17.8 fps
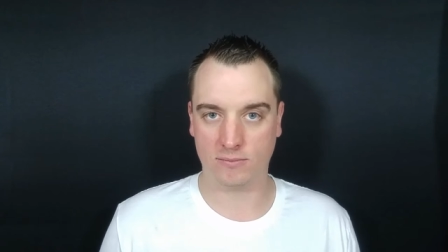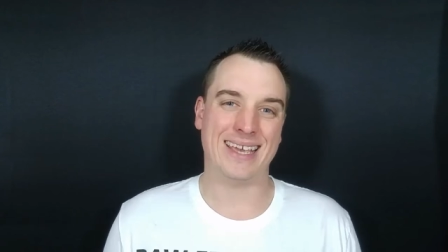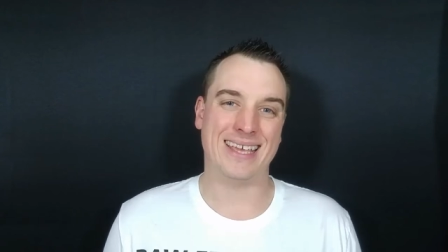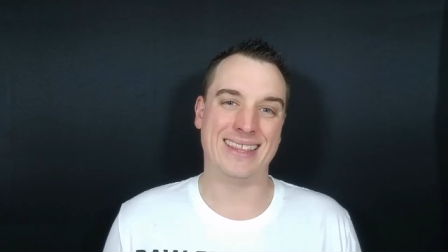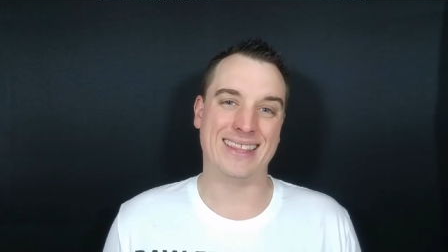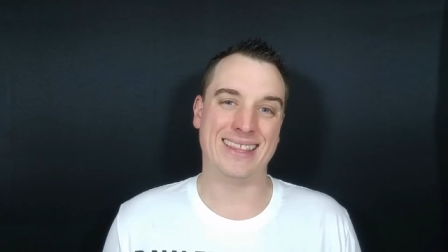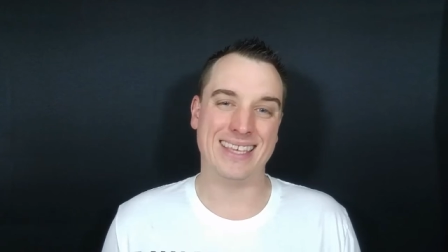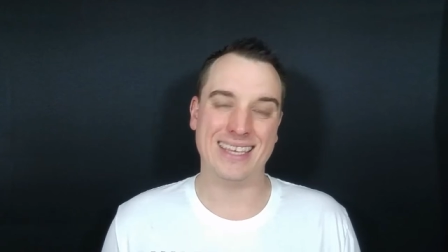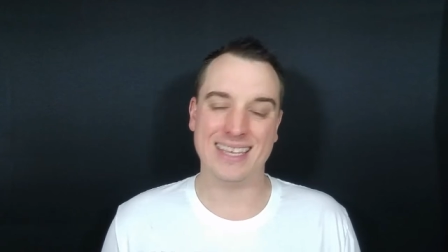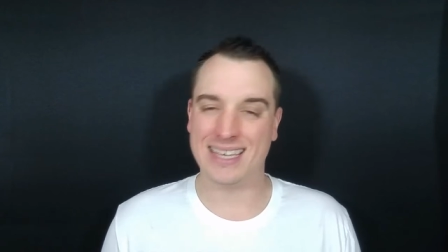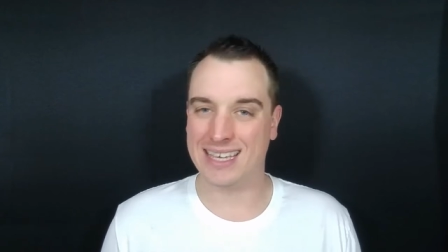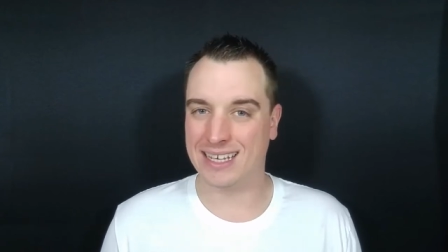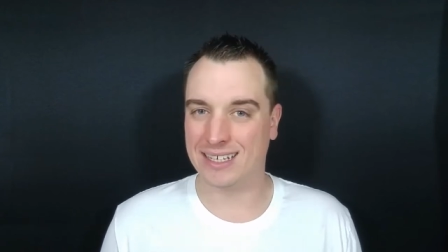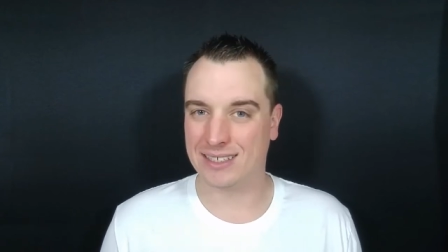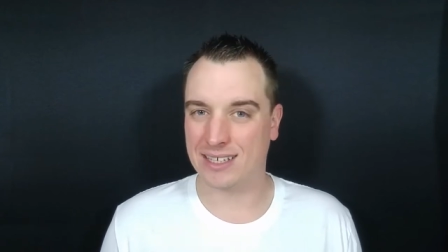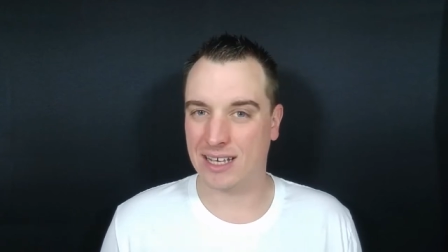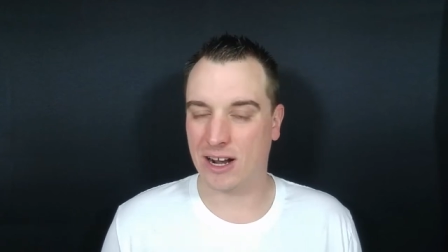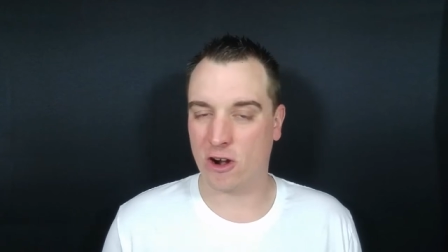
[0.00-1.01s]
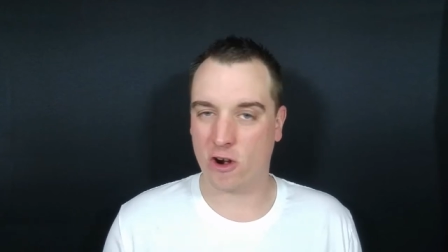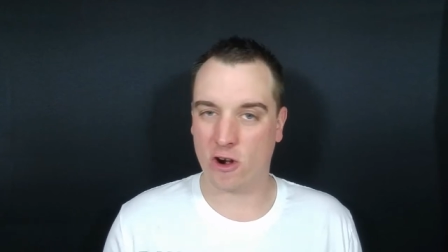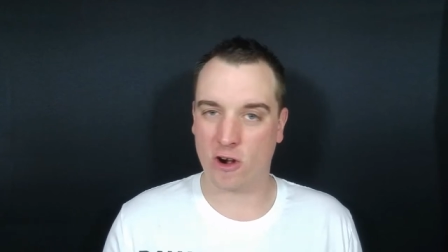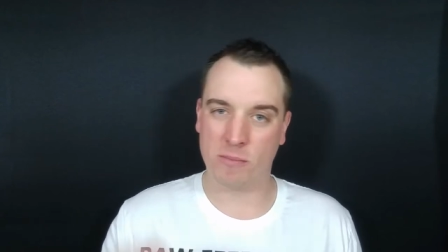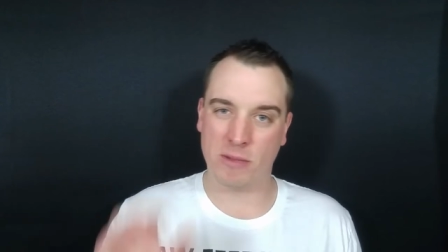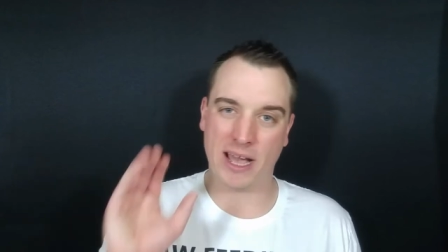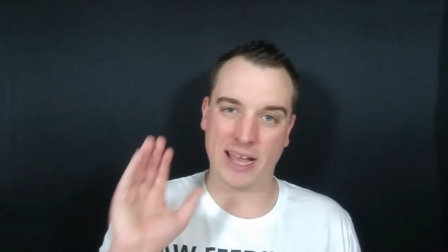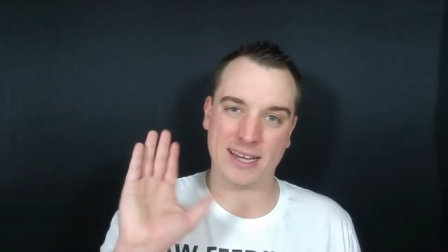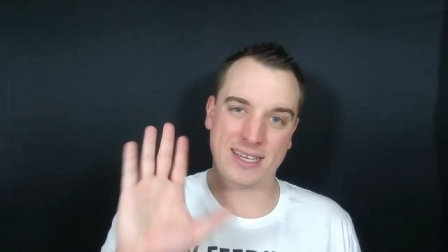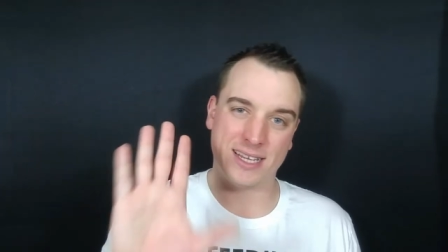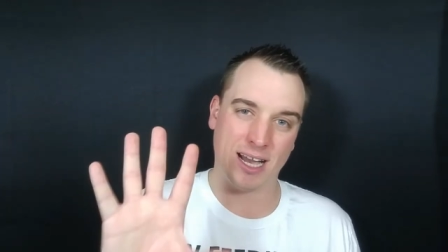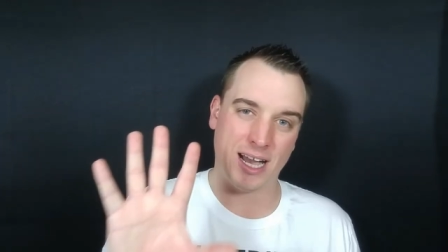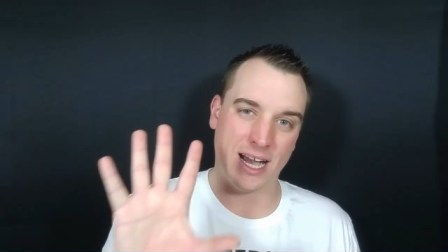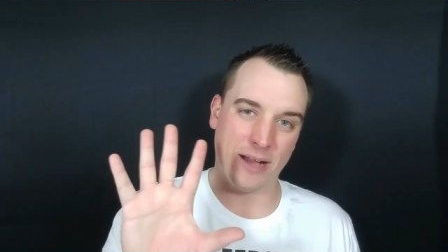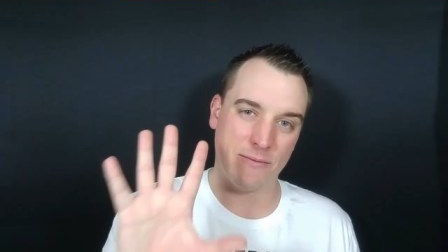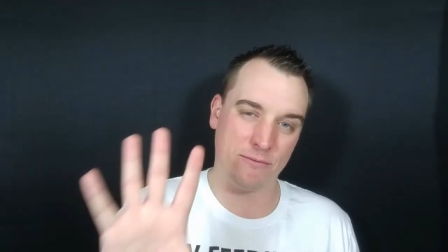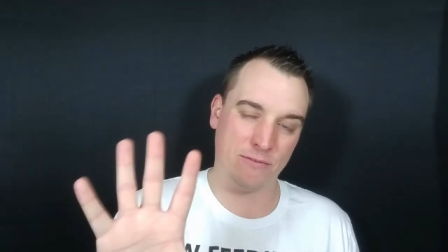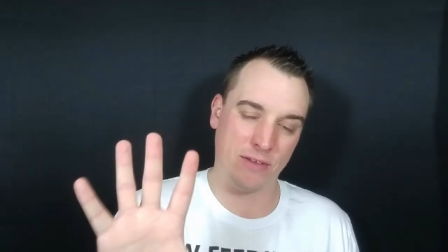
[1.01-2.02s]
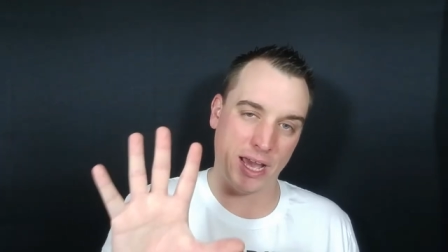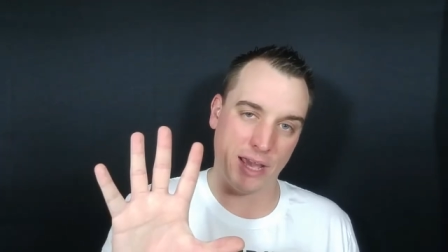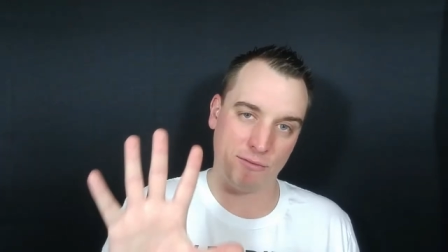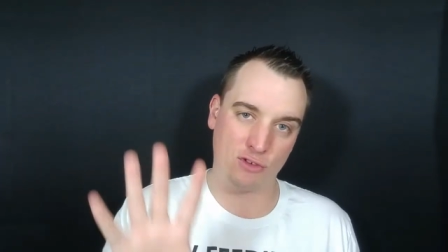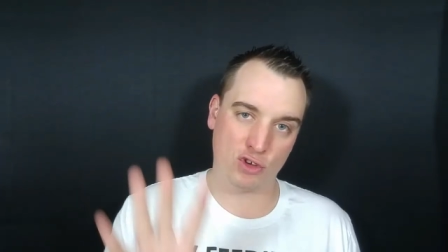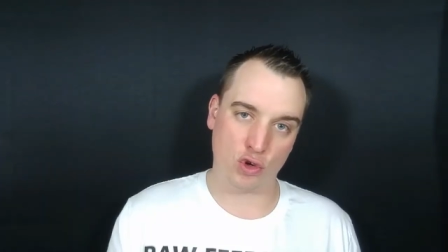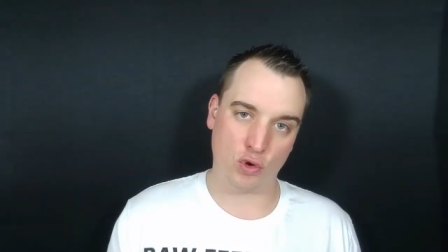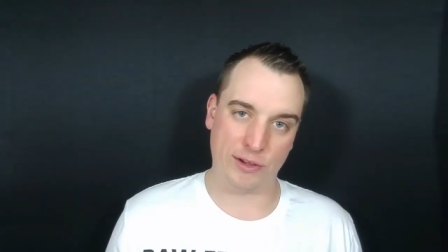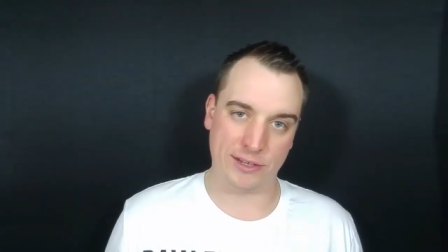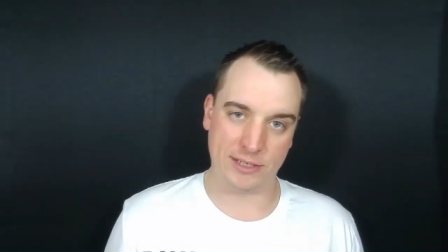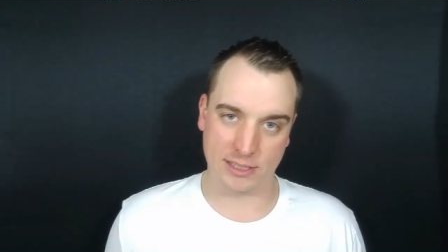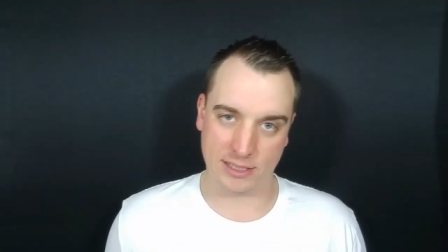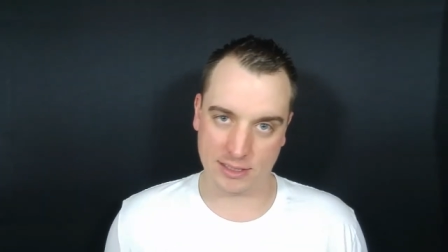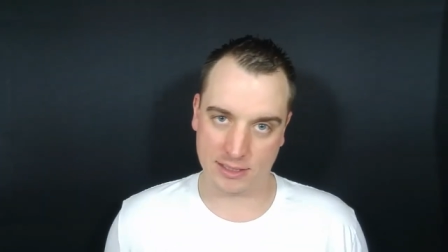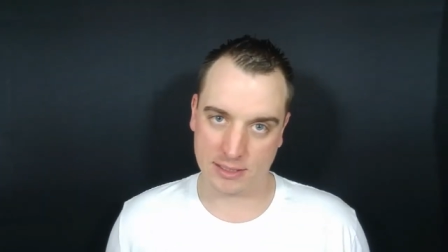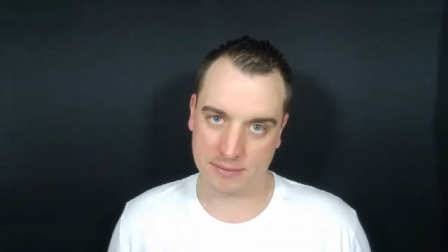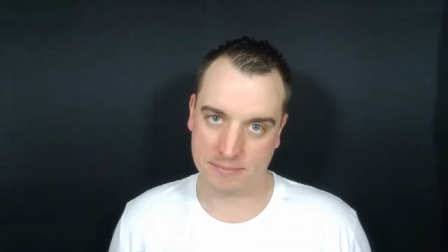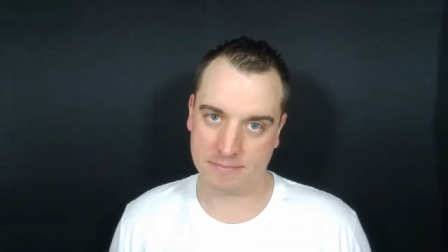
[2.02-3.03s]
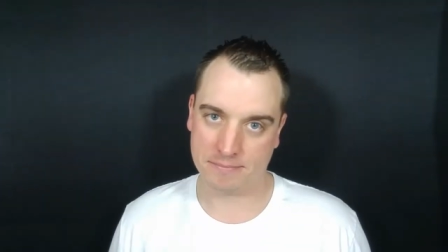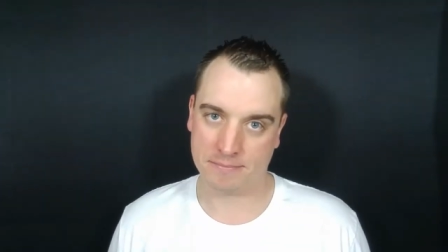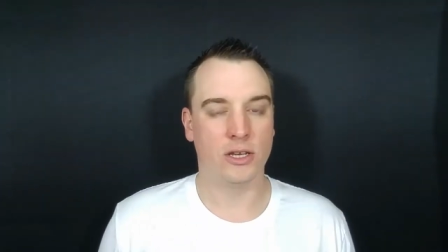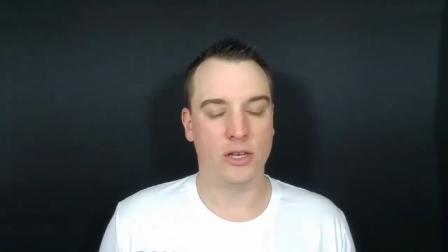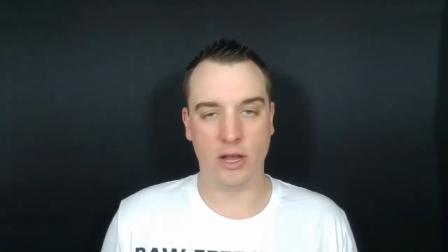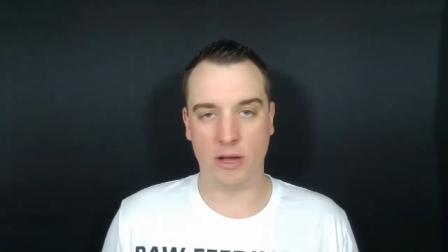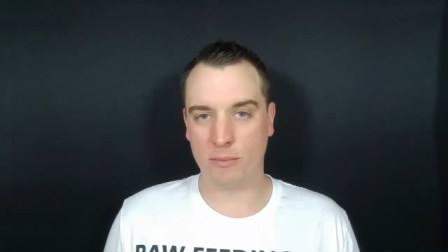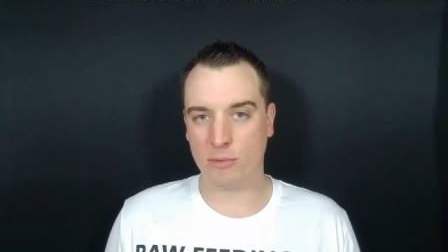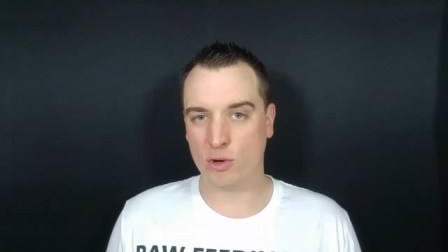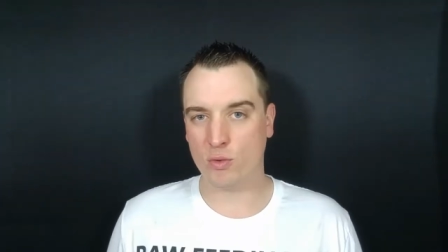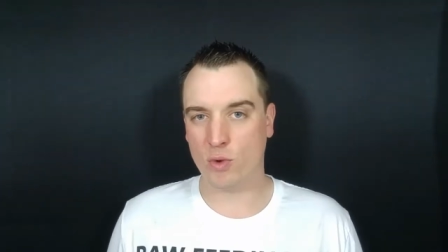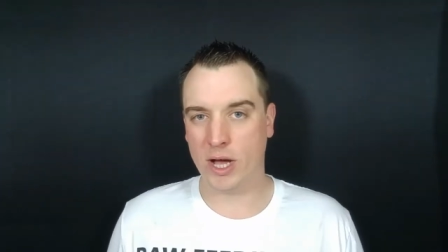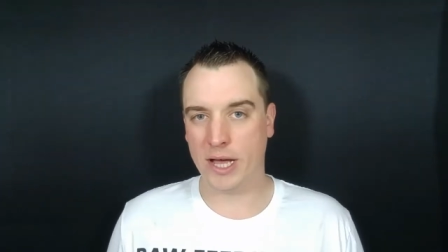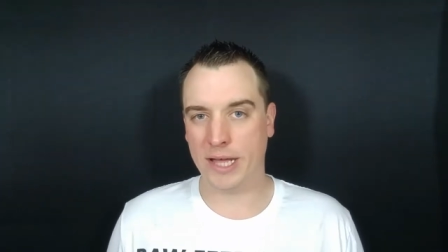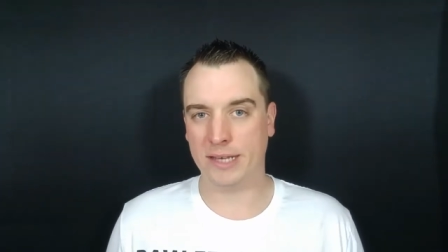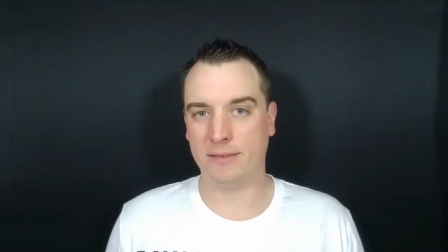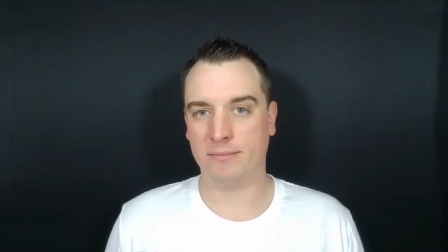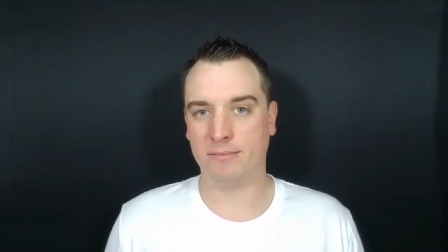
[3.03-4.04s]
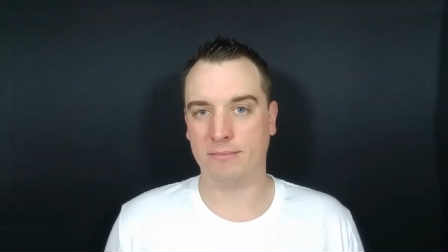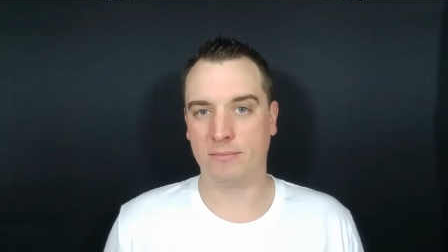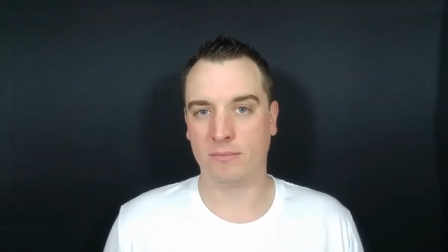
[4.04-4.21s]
And these are my top 5 choices. Number 1,